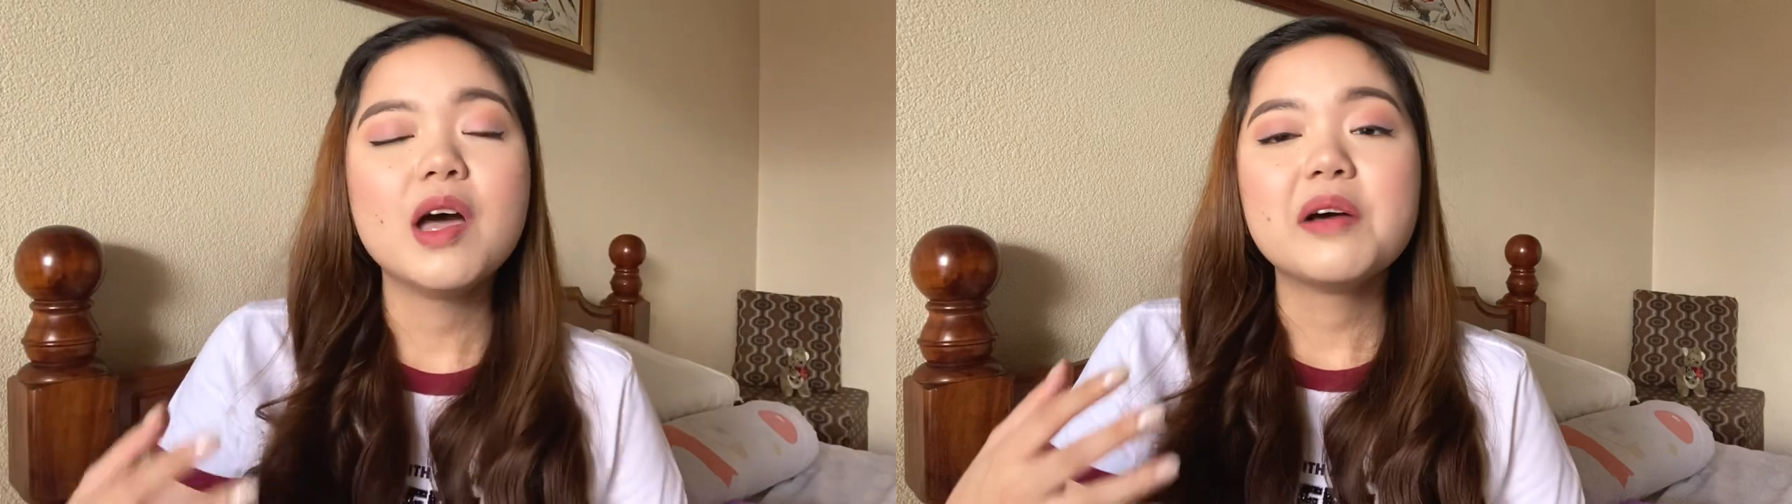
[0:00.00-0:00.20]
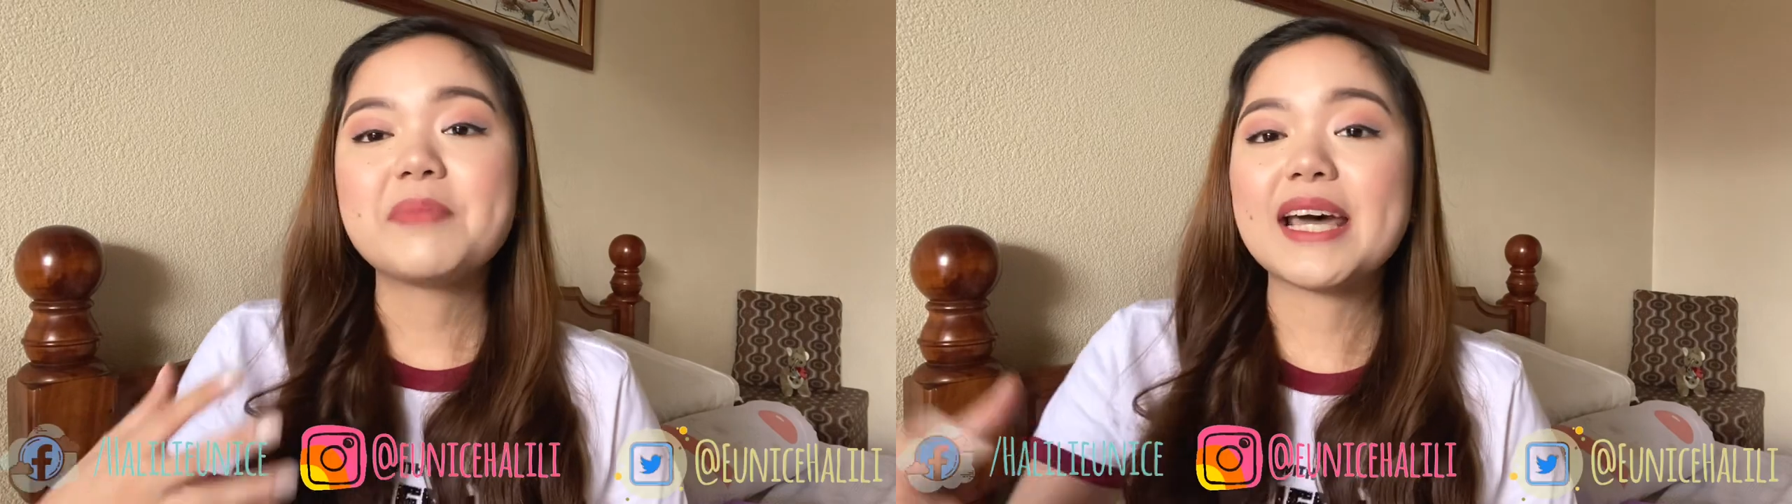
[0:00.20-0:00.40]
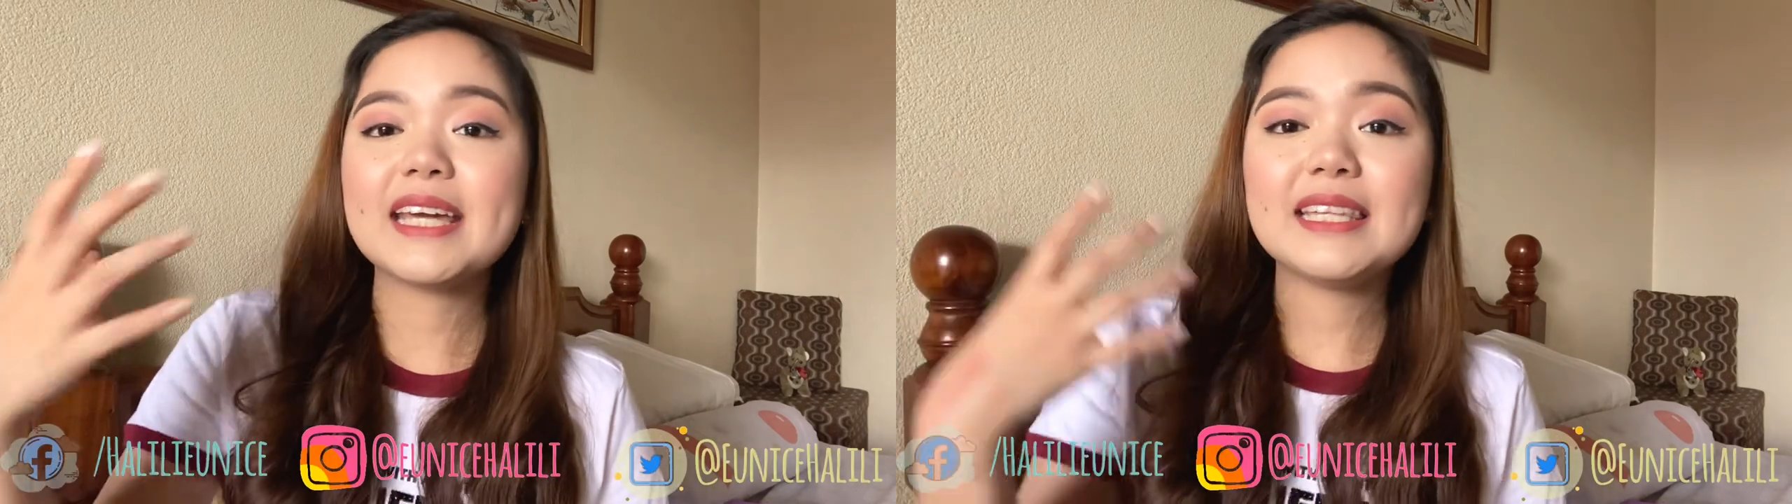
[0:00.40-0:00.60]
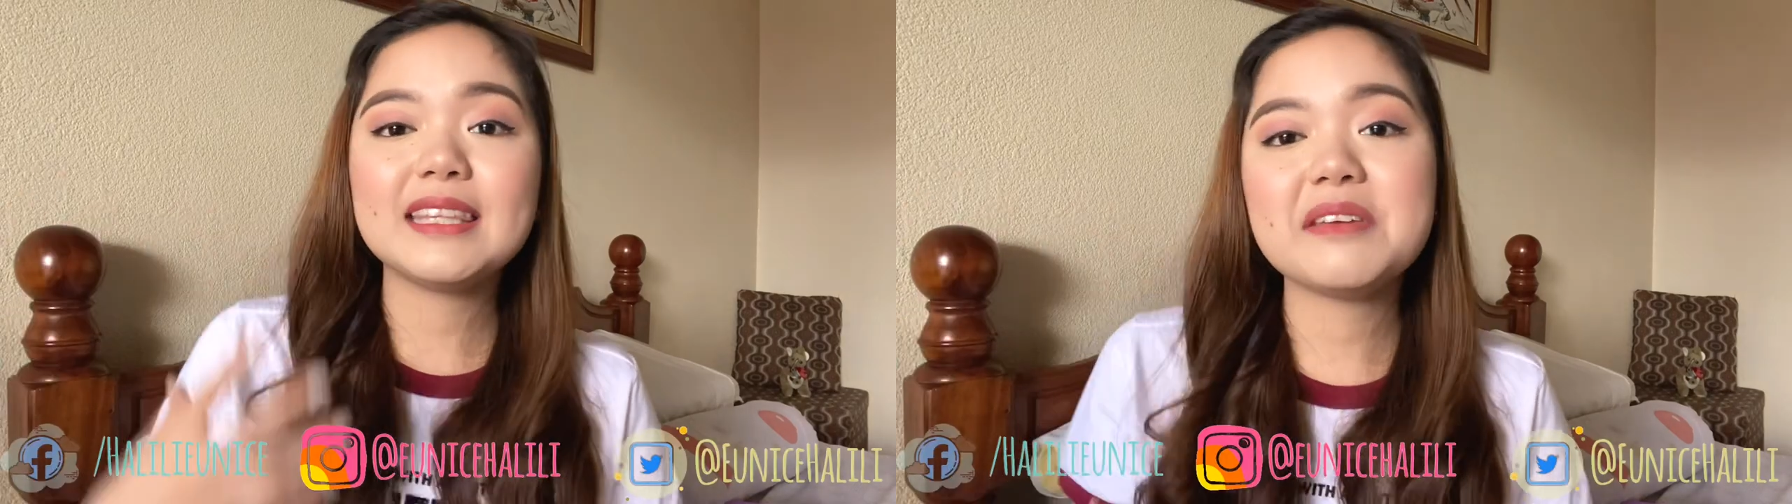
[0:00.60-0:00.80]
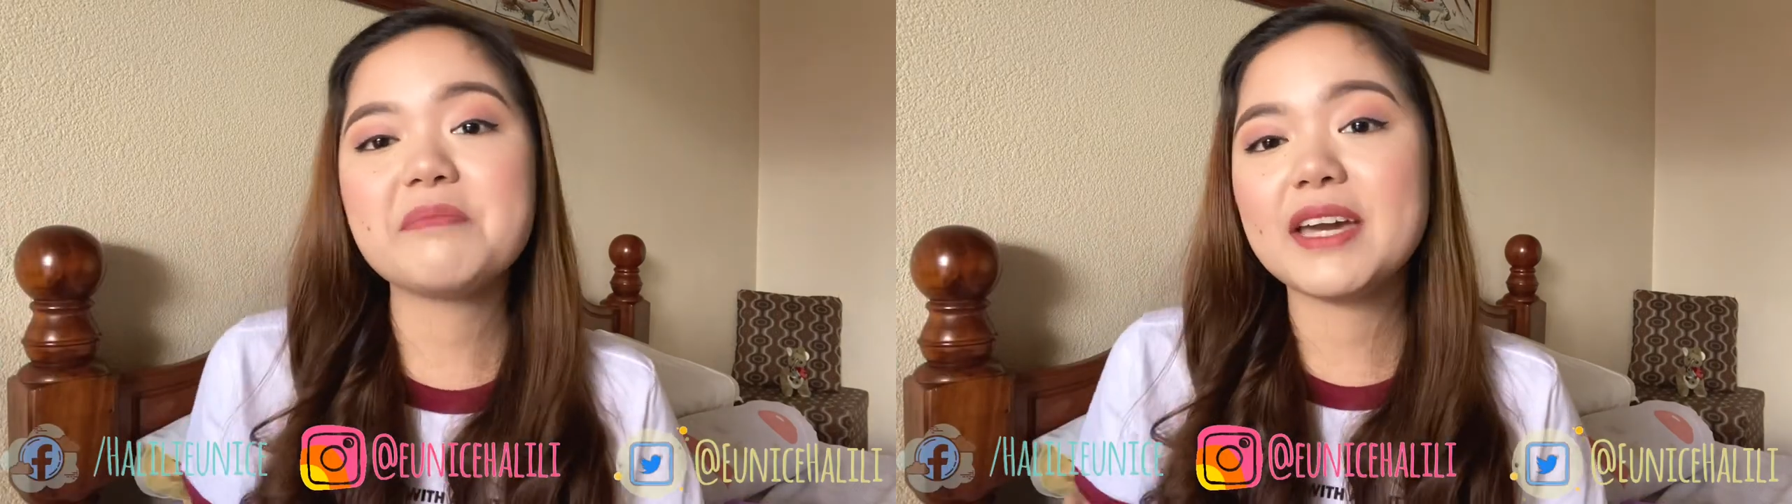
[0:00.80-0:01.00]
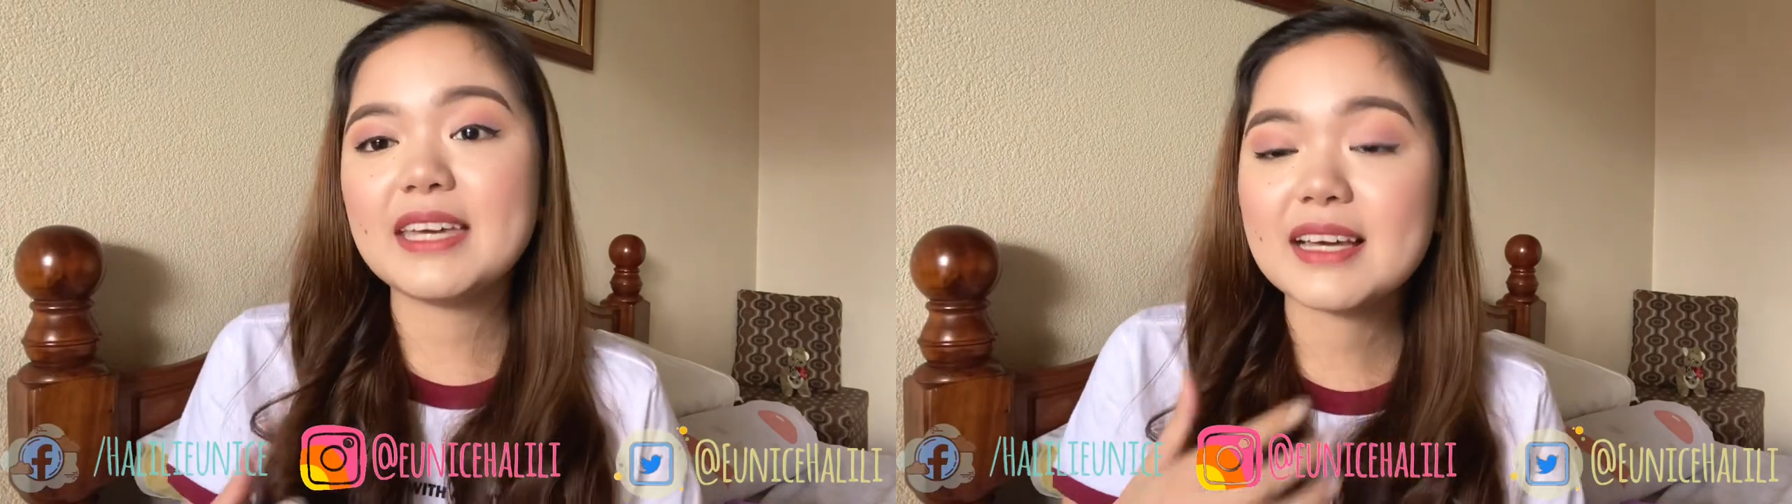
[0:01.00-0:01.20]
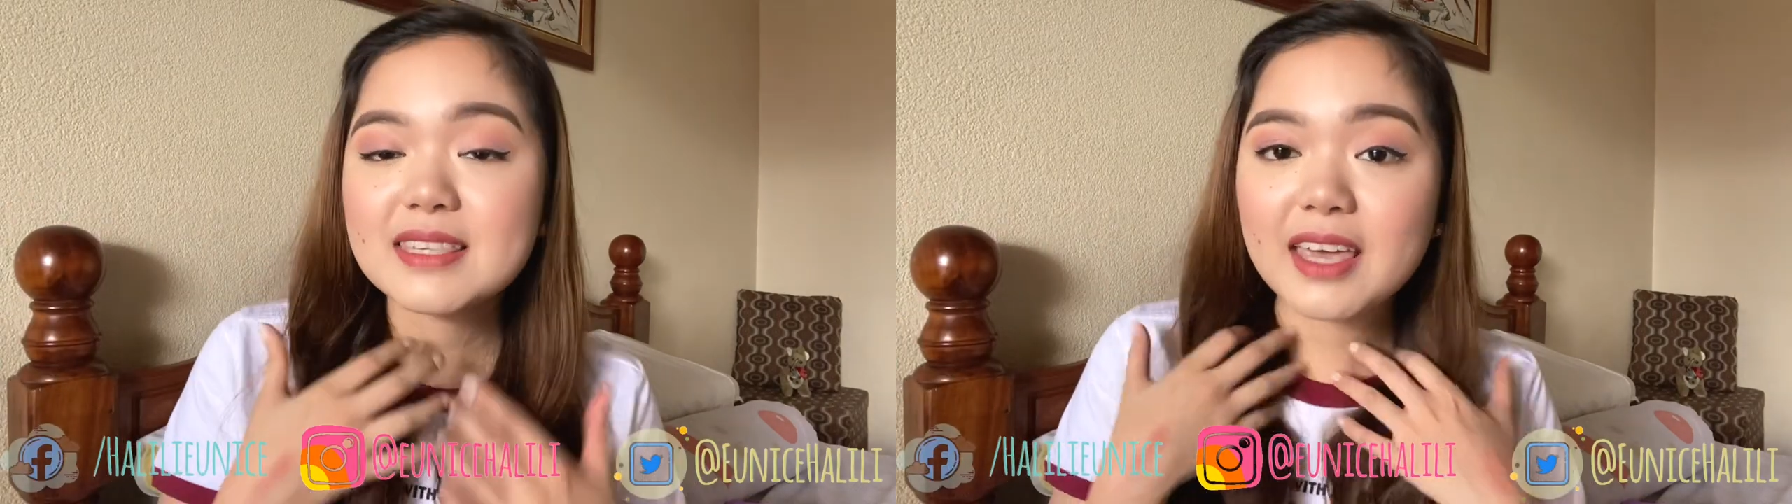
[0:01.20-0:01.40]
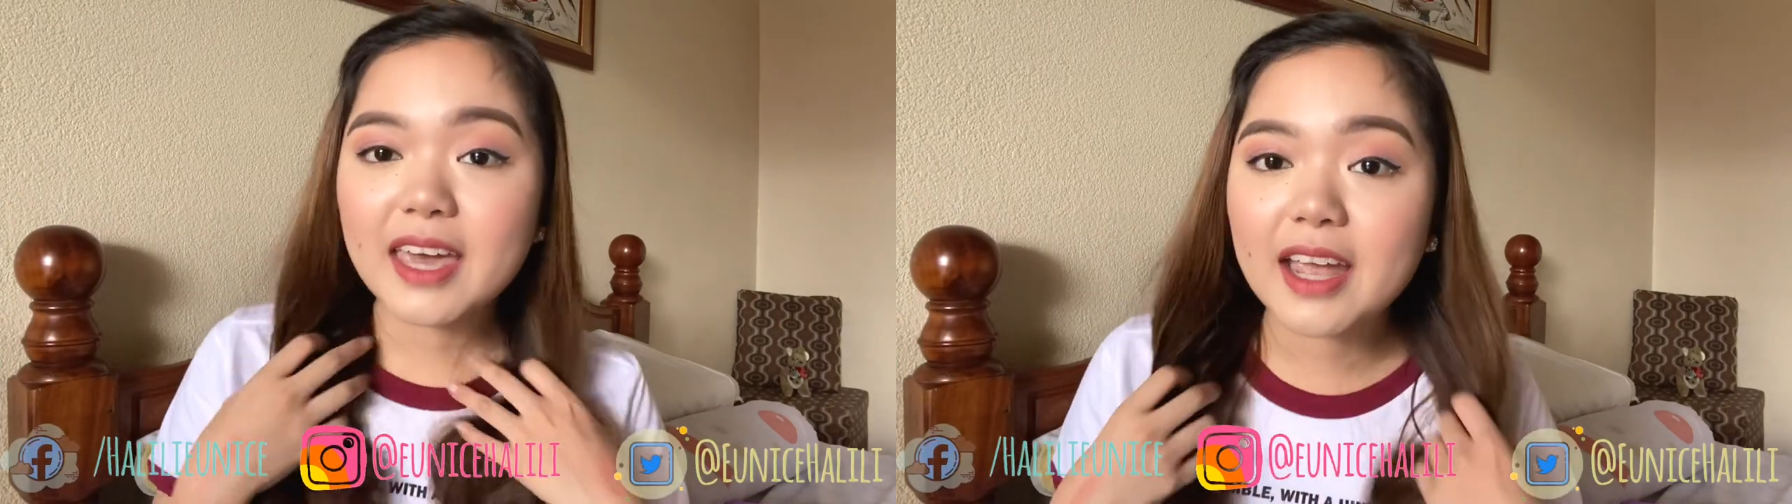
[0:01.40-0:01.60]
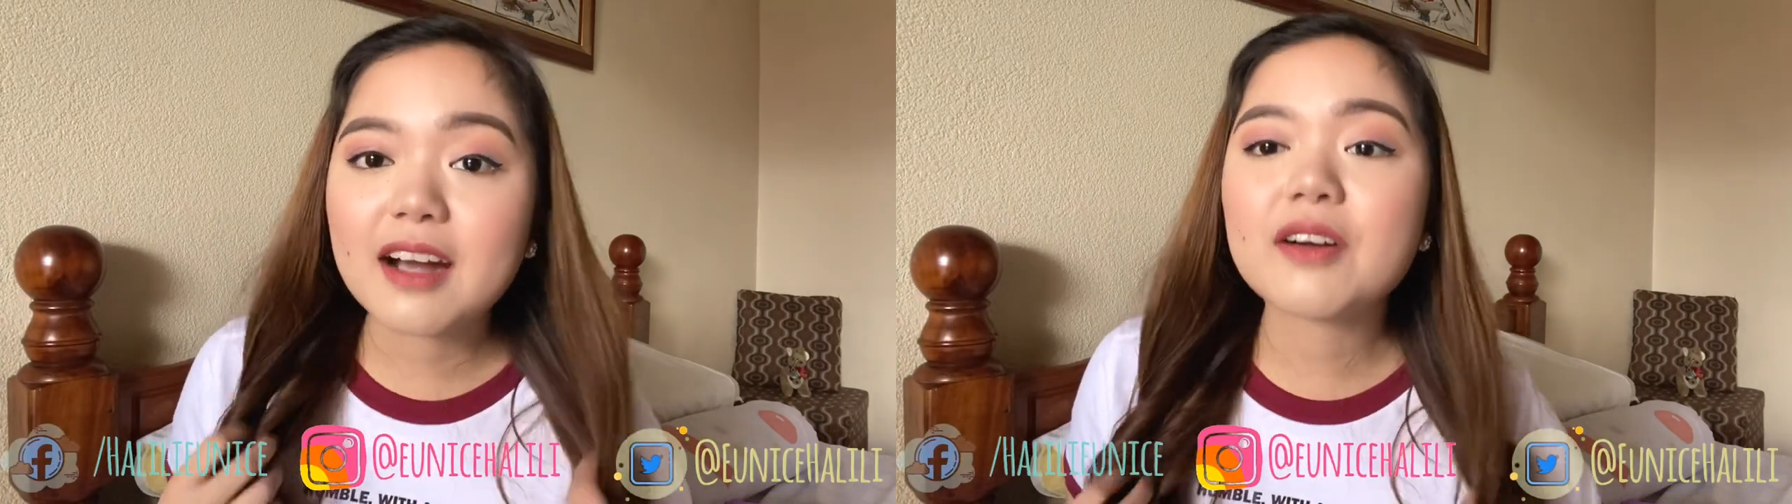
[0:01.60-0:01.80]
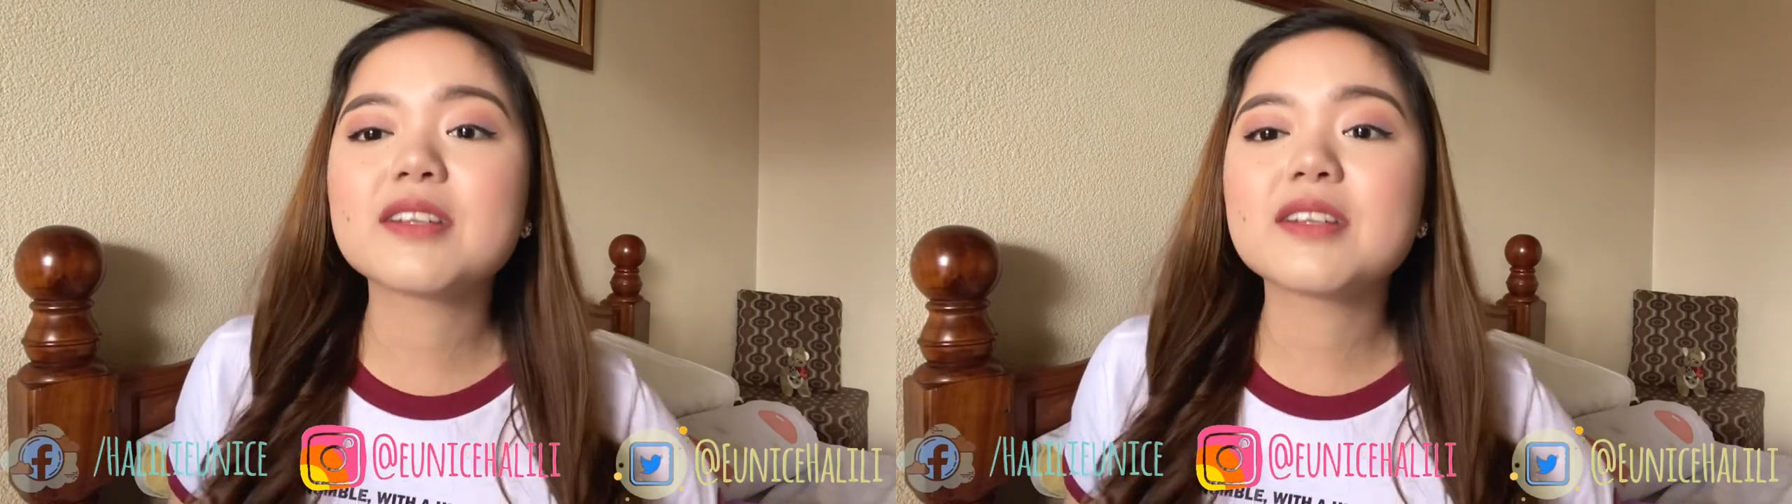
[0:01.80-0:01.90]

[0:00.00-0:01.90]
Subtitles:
para hindi mahiyang si hair